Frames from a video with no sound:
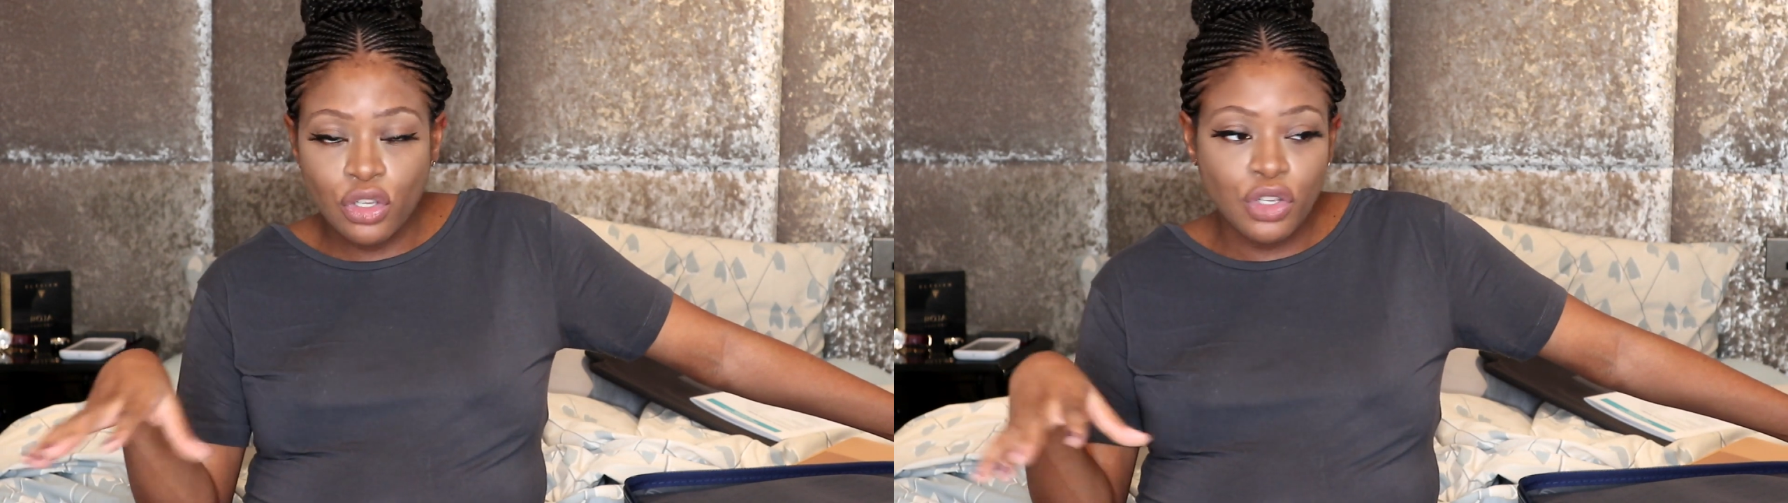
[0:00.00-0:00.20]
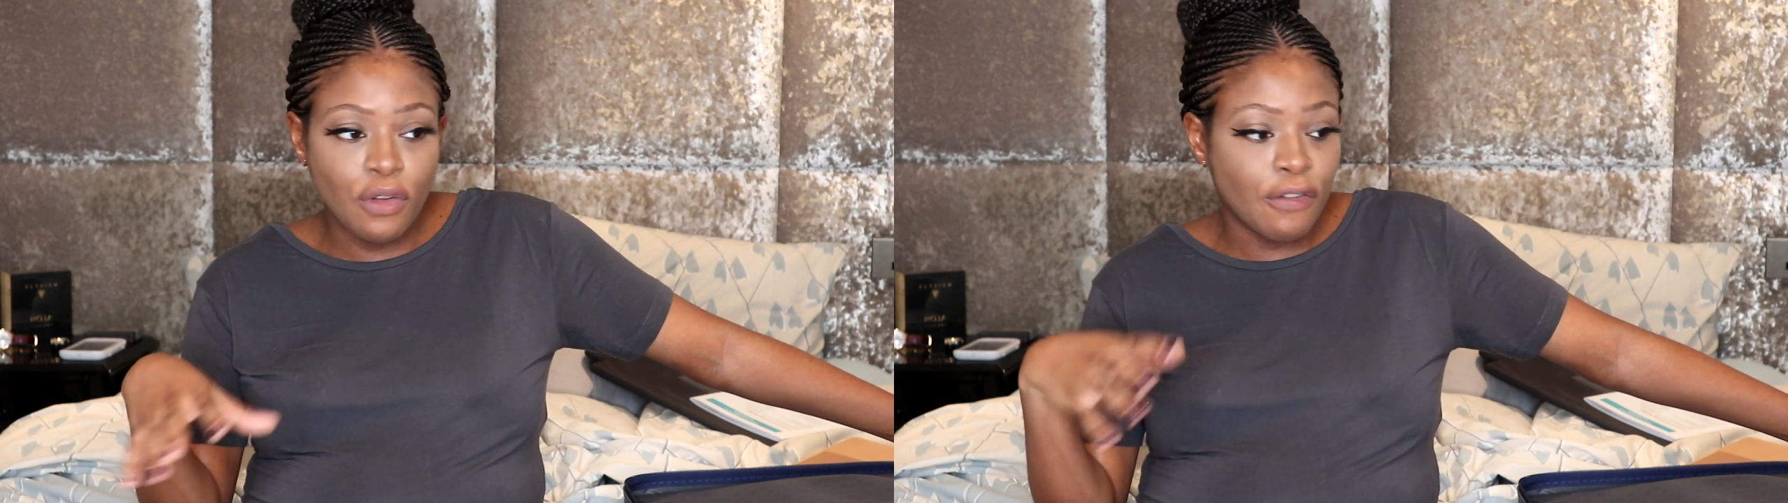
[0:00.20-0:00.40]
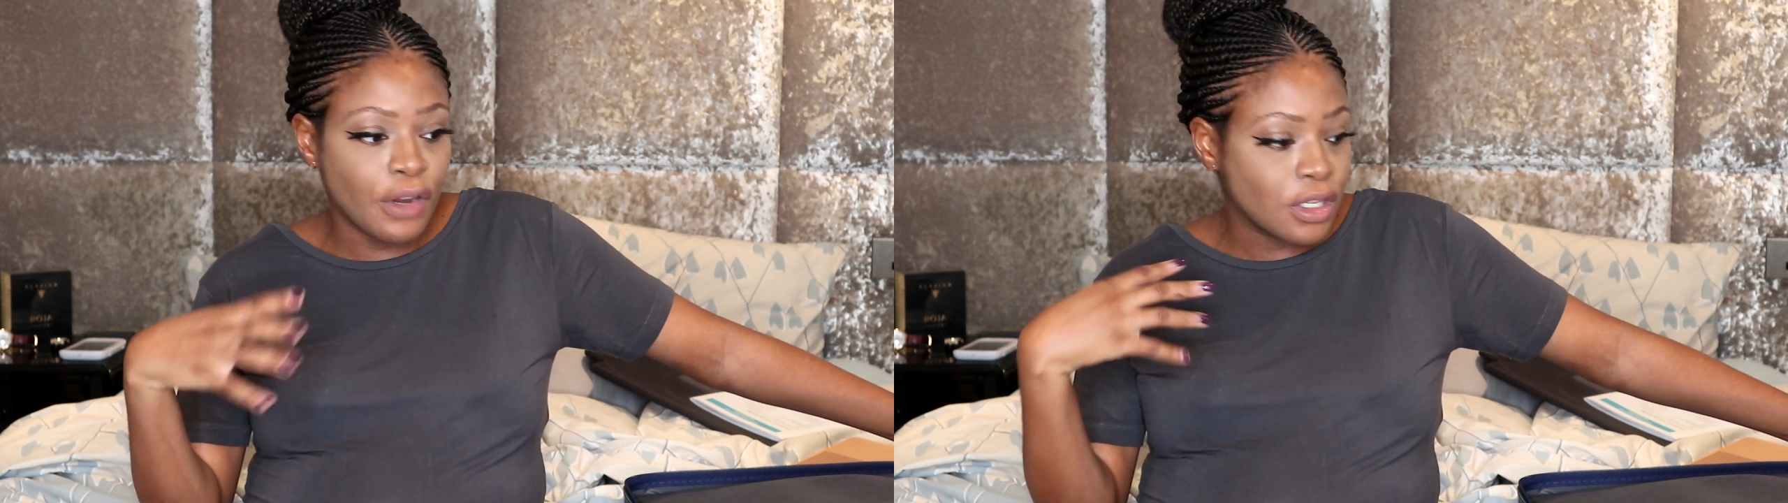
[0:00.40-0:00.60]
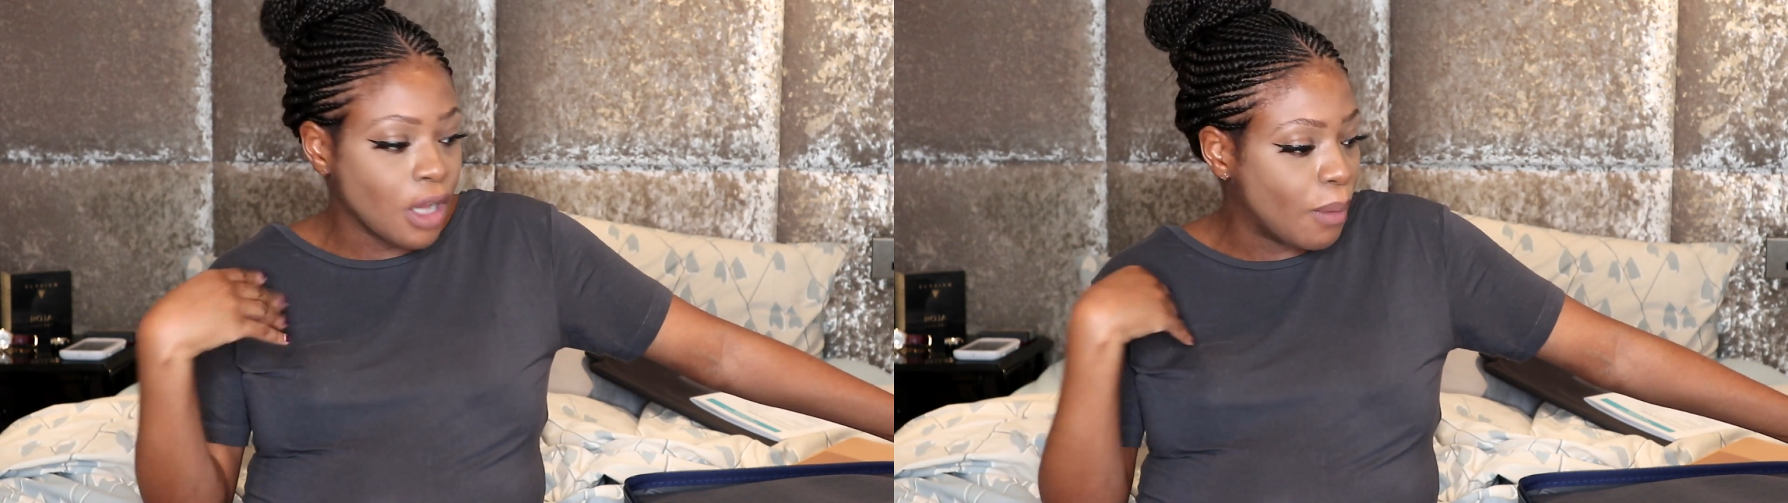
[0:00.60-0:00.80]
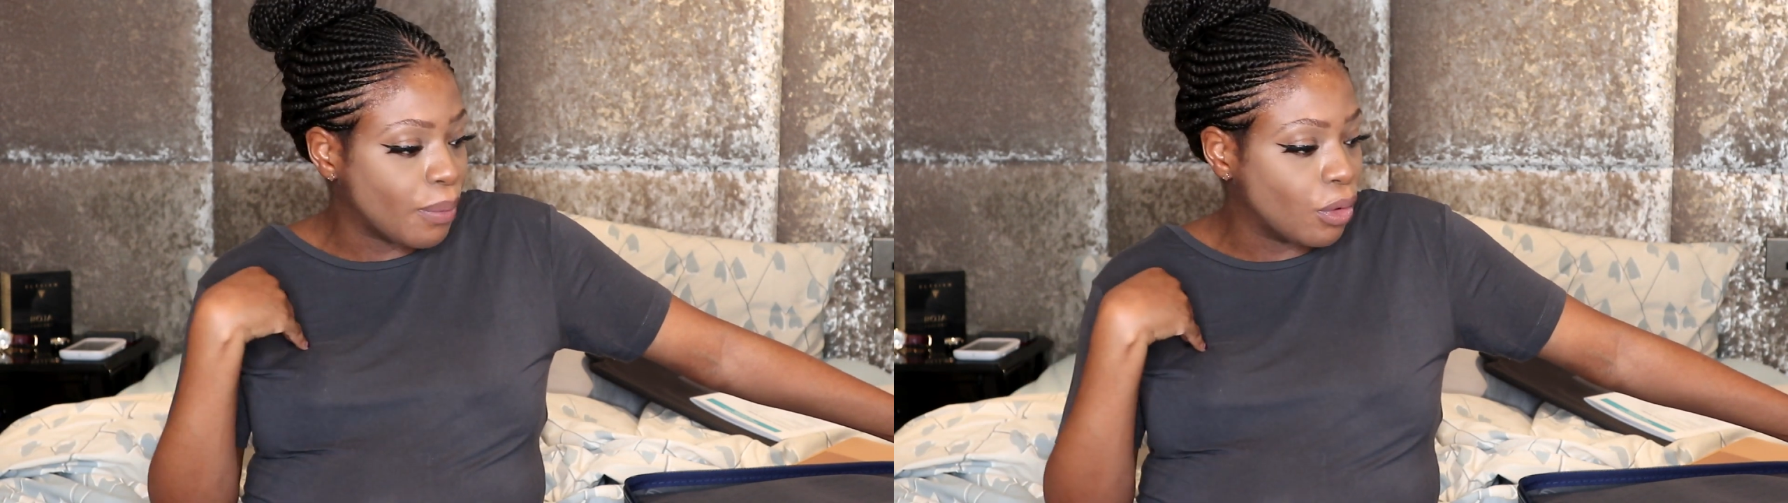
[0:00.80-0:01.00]
So for
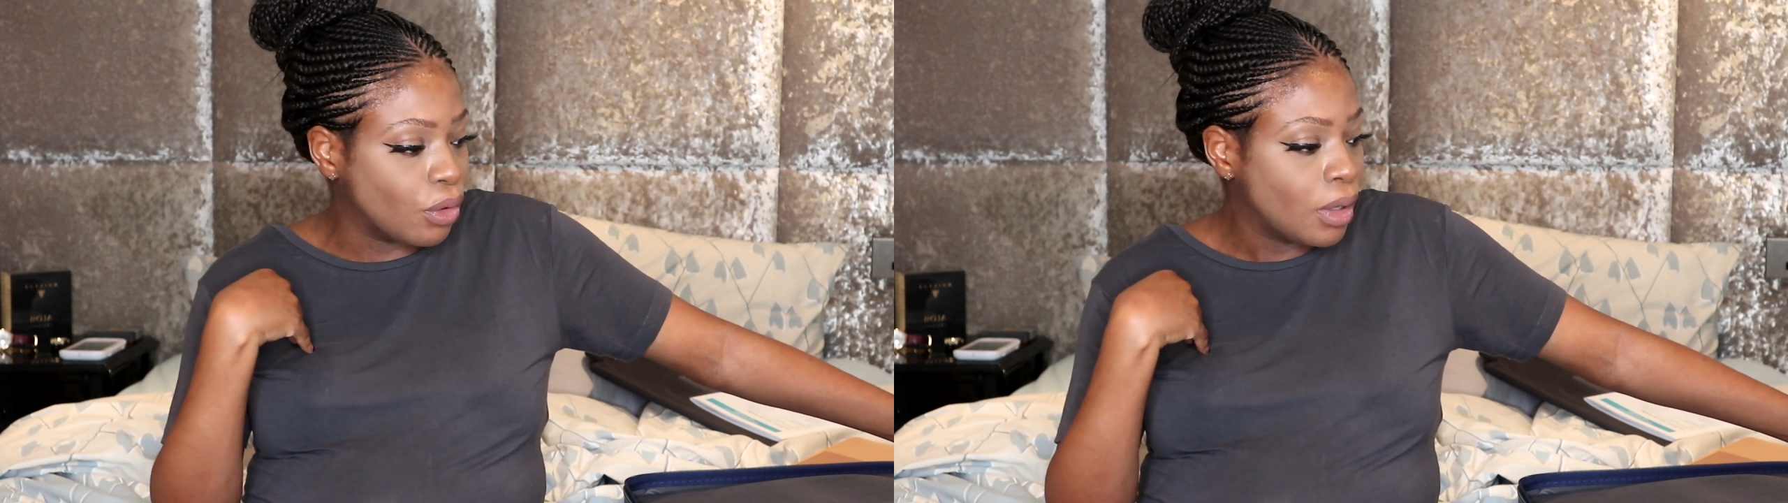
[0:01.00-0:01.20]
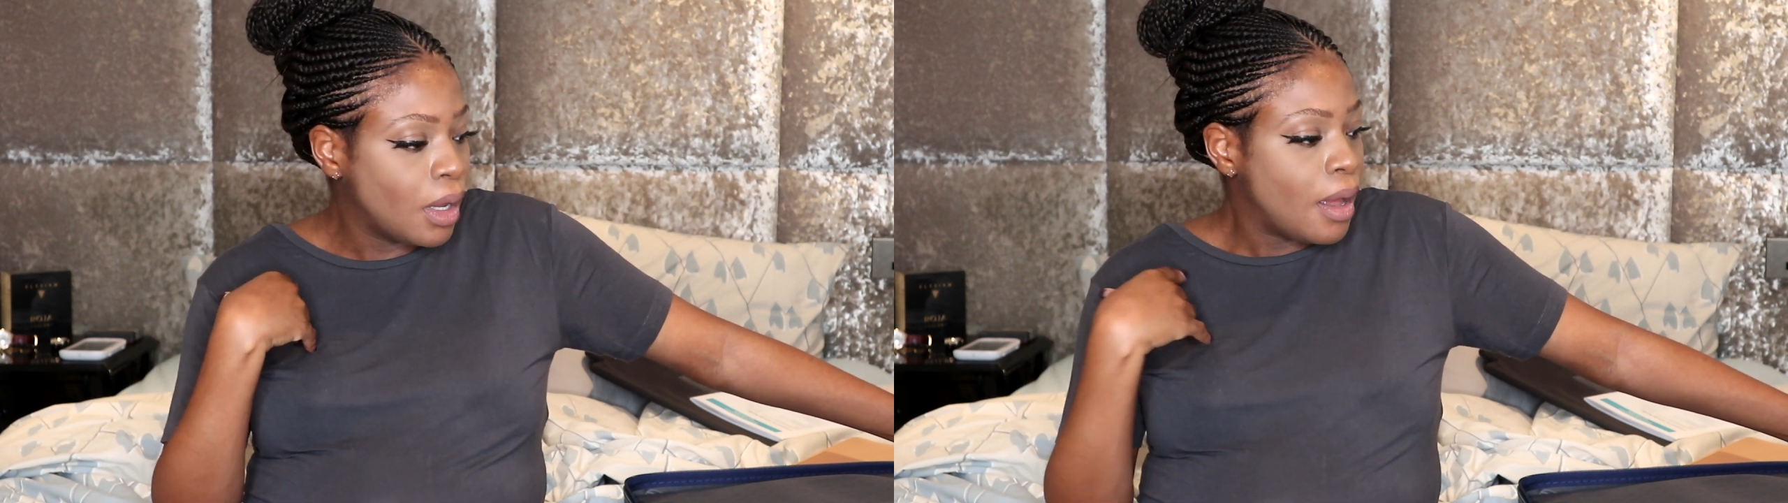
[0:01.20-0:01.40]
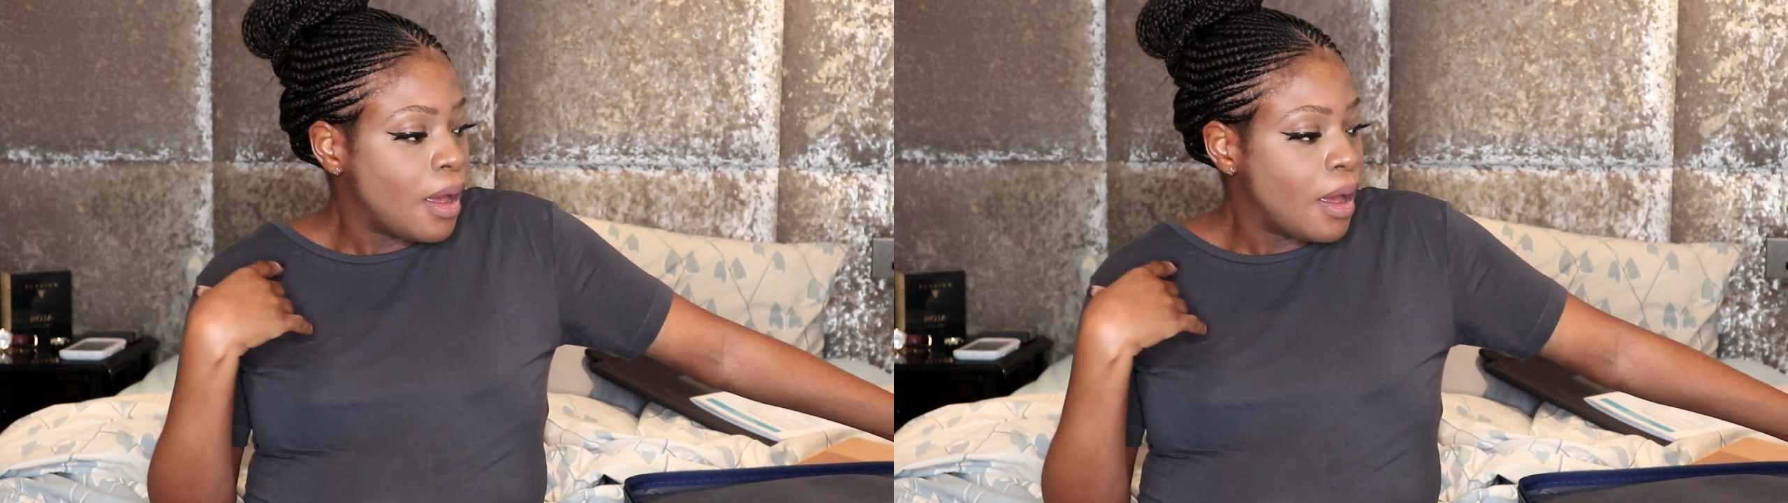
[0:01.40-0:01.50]
example,